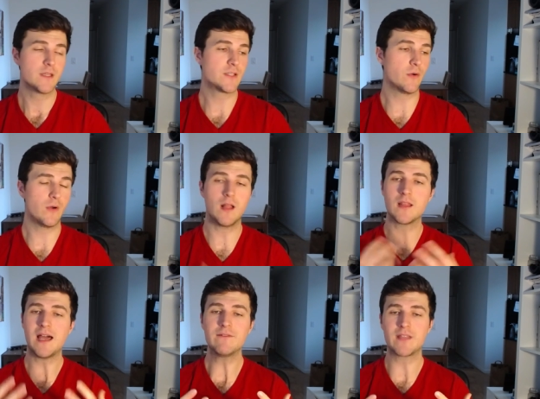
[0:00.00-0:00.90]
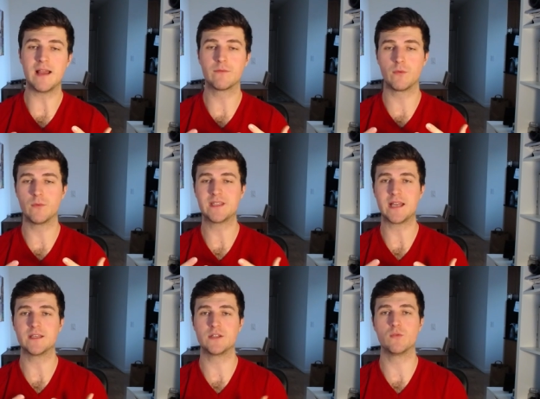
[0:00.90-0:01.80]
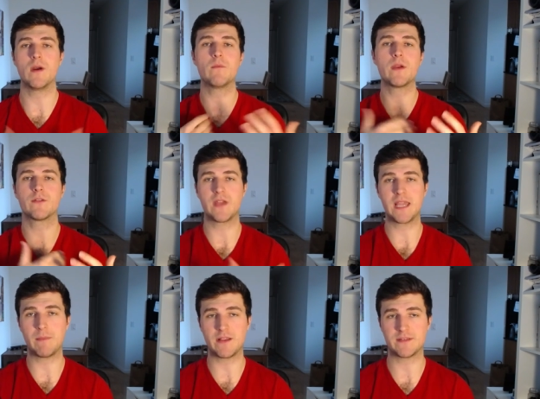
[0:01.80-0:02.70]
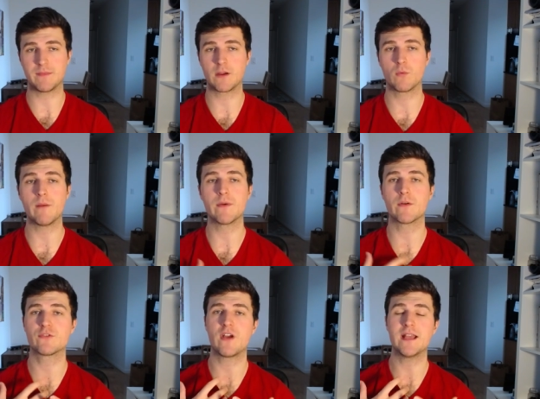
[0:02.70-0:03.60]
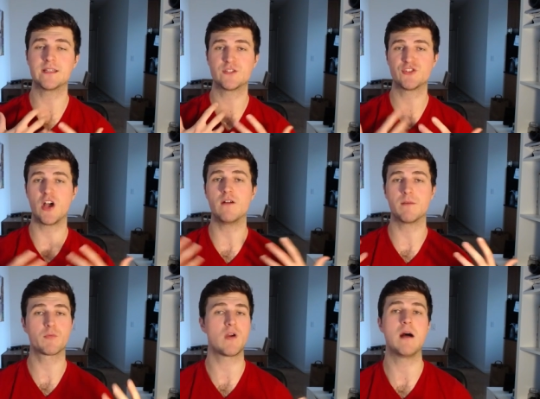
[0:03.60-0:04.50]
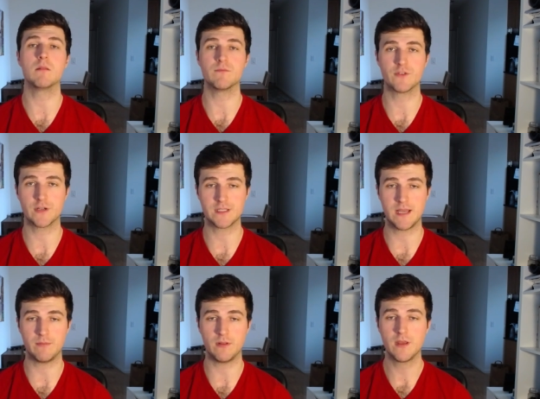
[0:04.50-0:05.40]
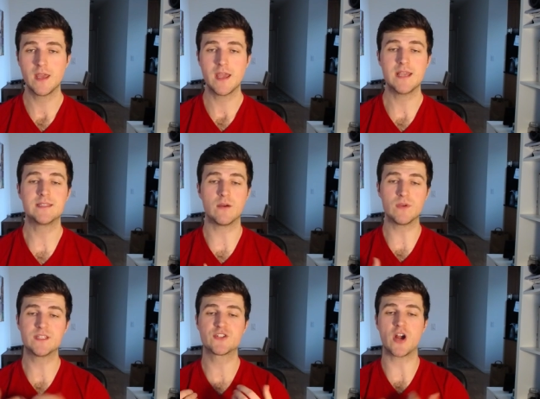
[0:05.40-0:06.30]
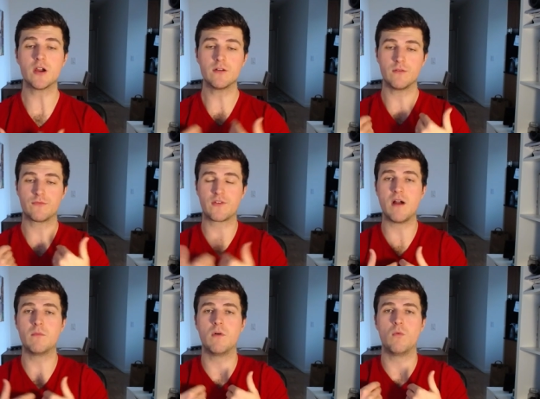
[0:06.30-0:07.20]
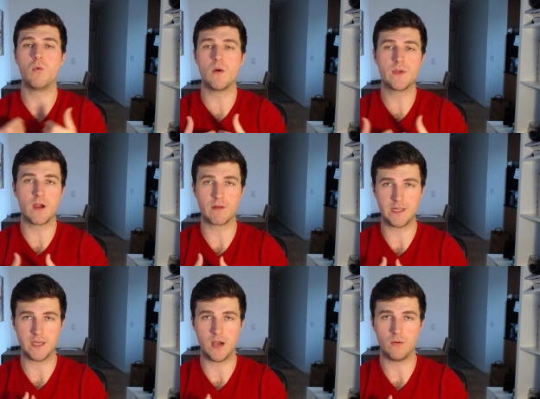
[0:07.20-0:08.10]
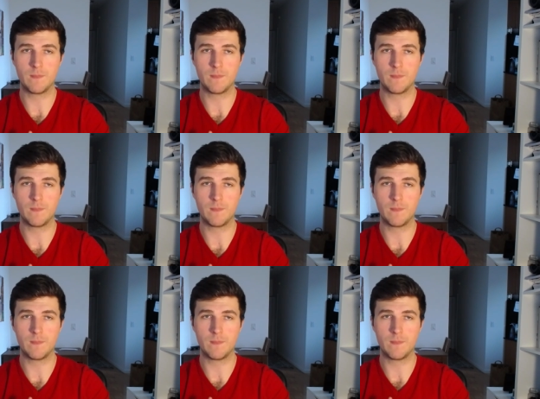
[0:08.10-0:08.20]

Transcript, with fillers: So, a lot of times, what we tend to do when we are thinking about something or when we are trying to solve a problem, for example, is that we start from what we already know.